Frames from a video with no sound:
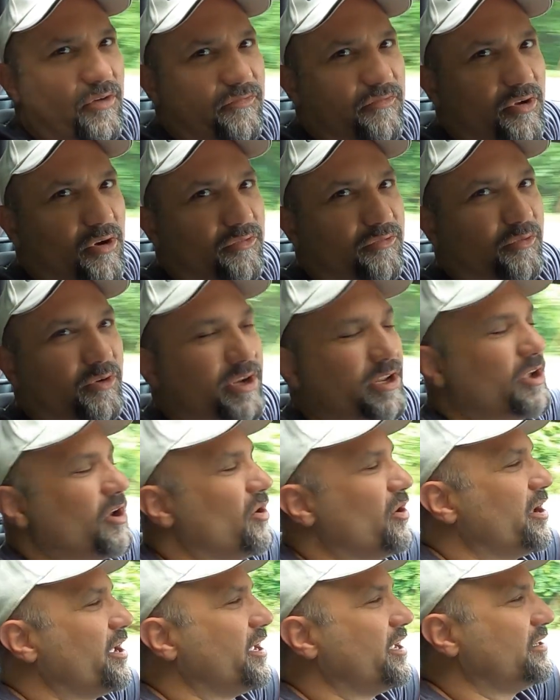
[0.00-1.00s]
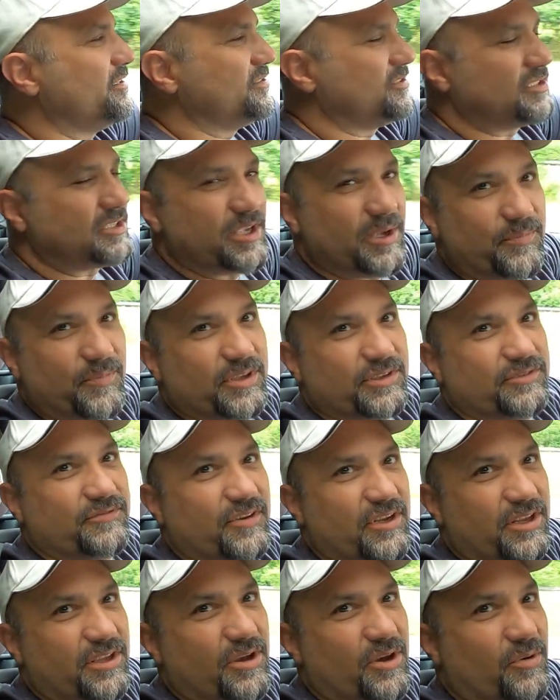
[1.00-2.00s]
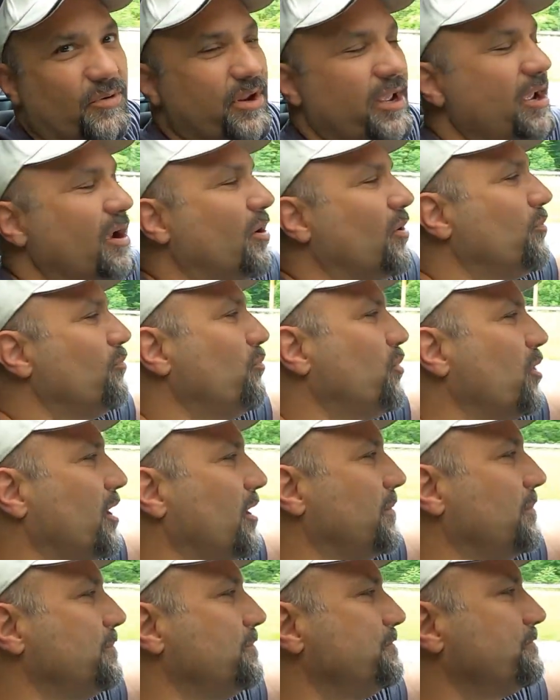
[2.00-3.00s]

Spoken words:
feel free to go ahead and skip this video now. But